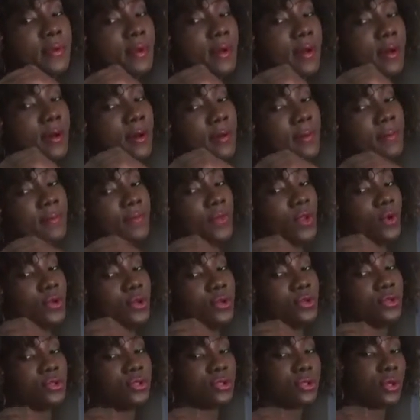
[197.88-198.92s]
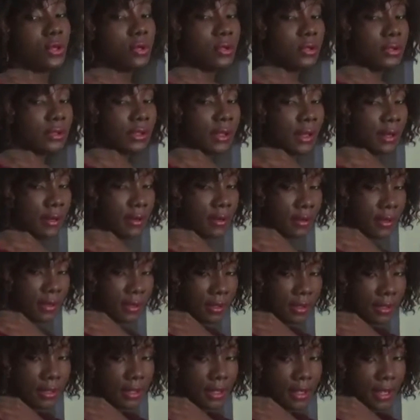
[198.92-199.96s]
on your shoulder,
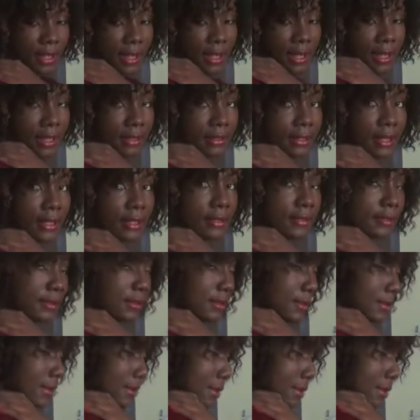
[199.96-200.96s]
and then